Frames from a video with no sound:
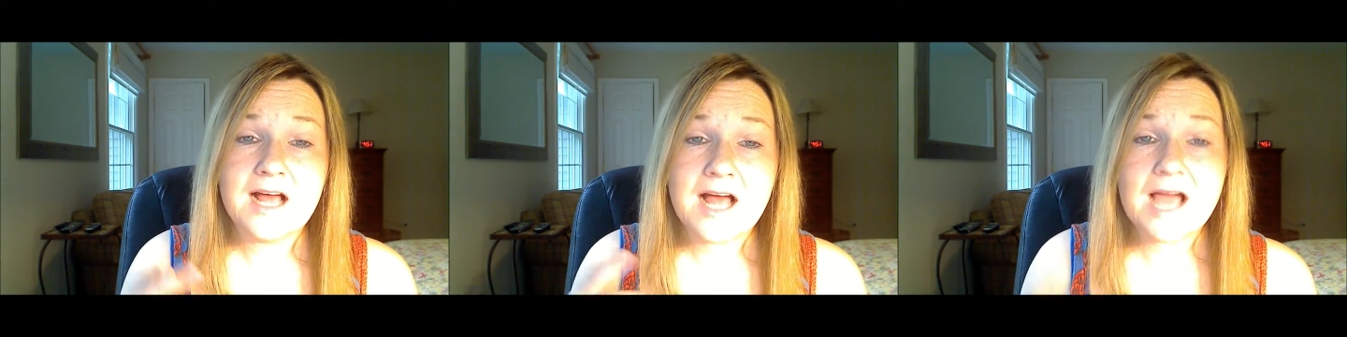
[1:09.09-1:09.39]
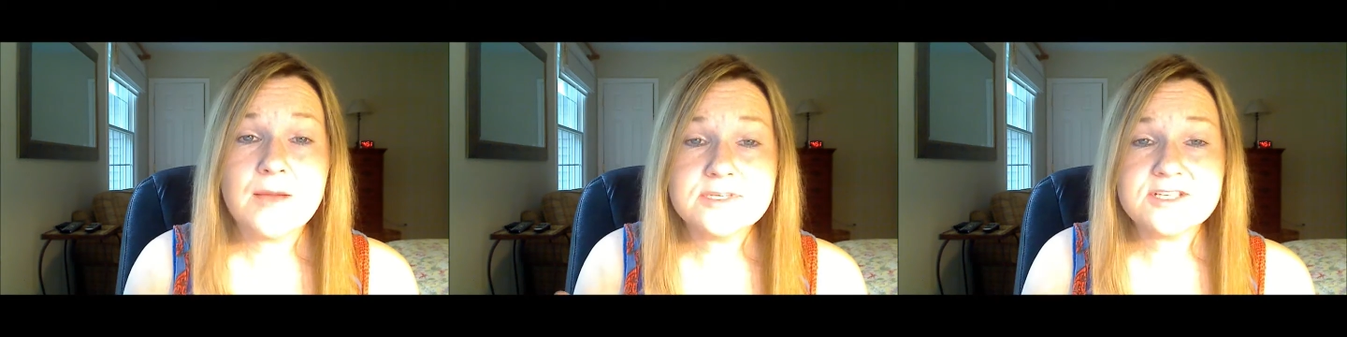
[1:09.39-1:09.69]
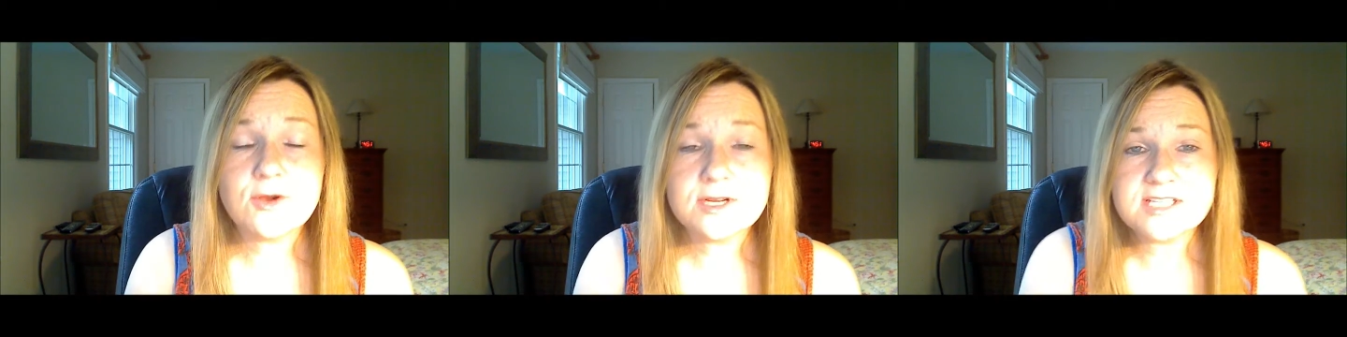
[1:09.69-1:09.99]
I was
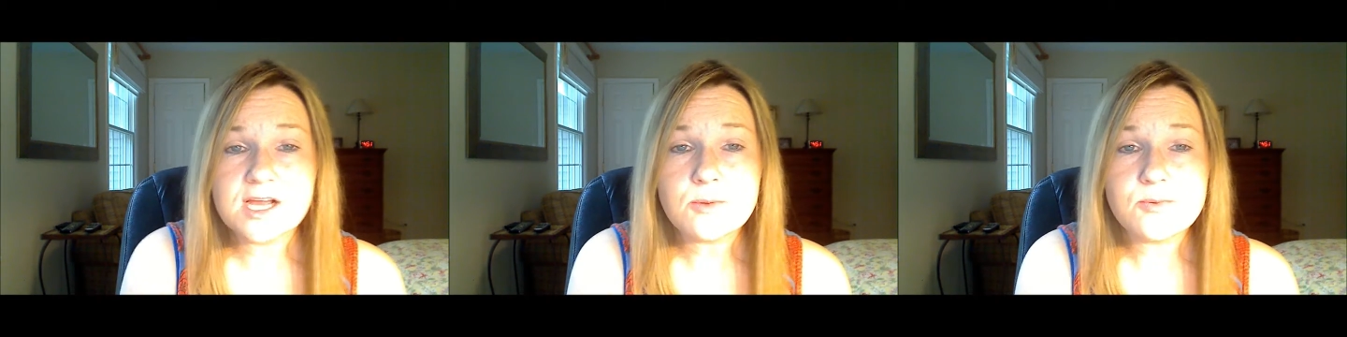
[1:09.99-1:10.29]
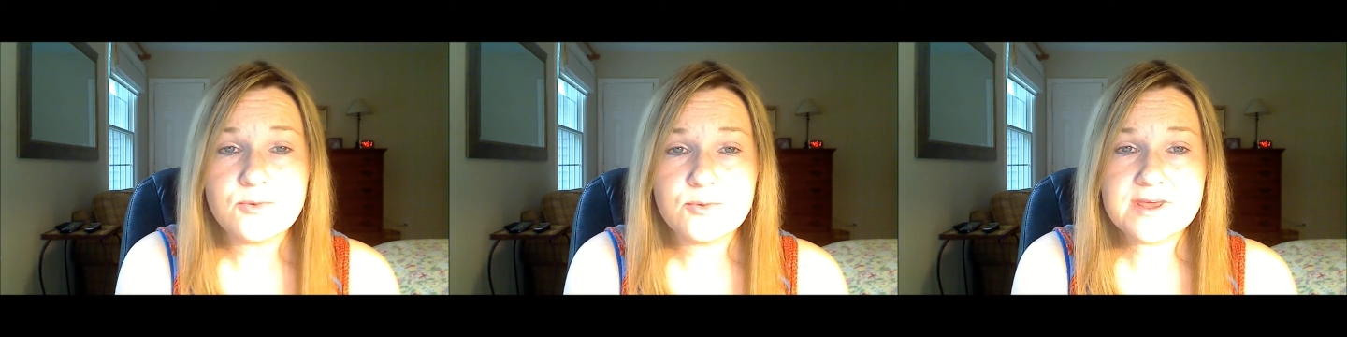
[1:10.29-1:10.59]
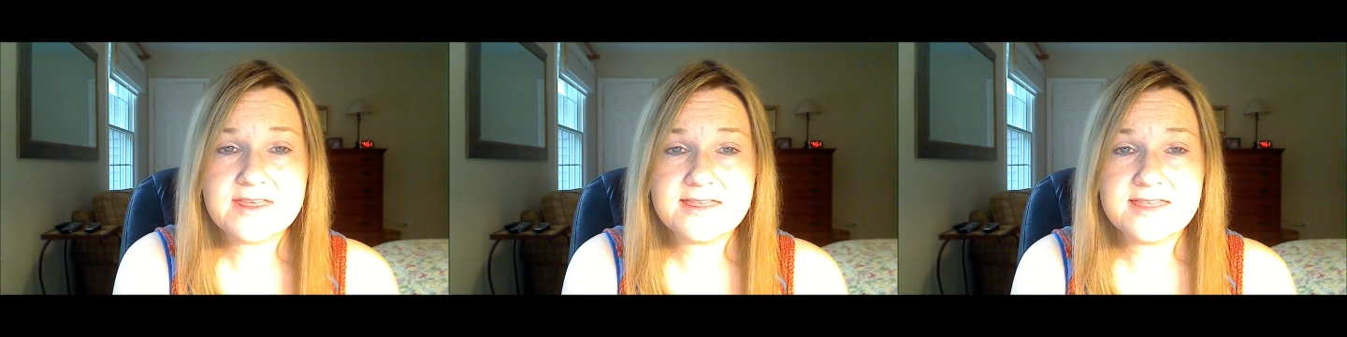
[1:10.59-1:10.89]
hooked up
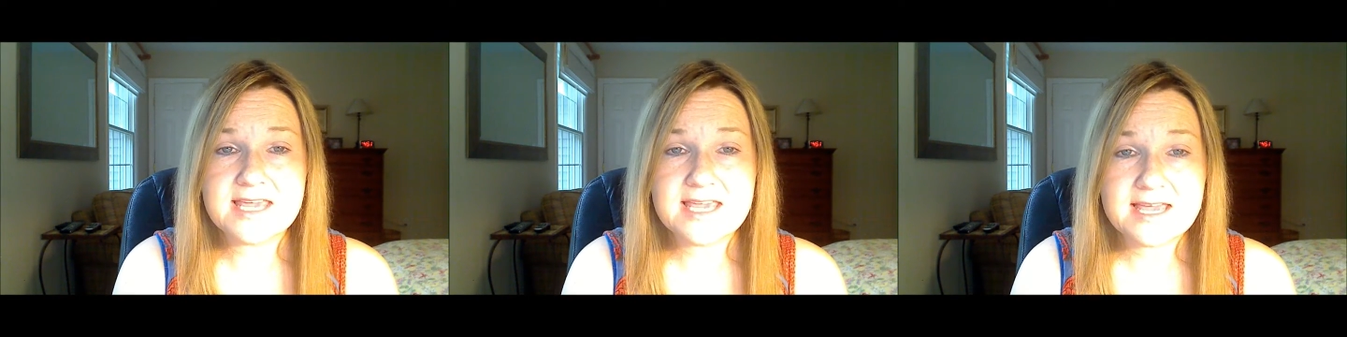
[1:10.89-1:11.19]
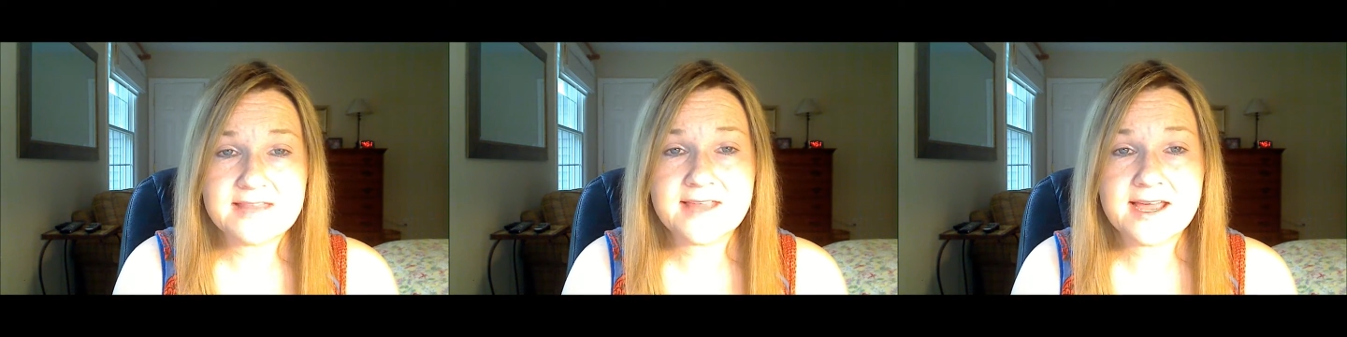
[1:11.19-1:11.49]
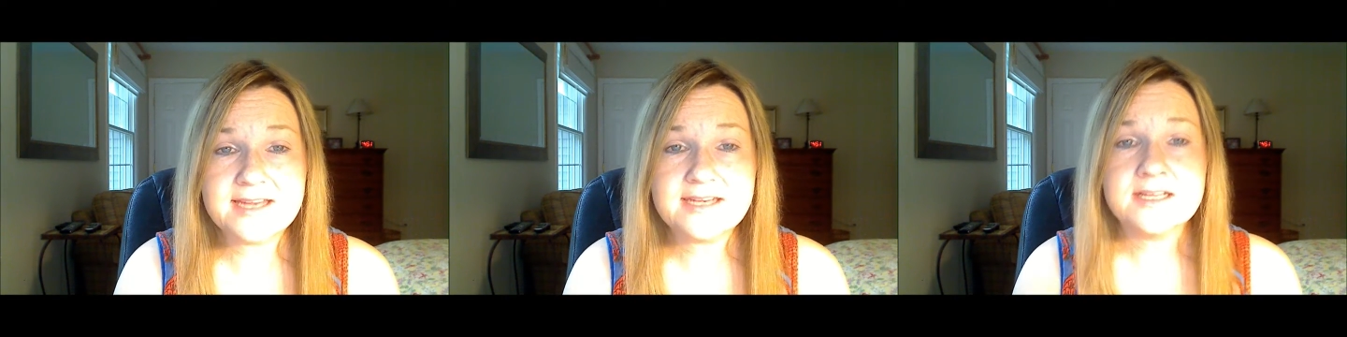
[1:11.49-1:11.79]
with the Enlite,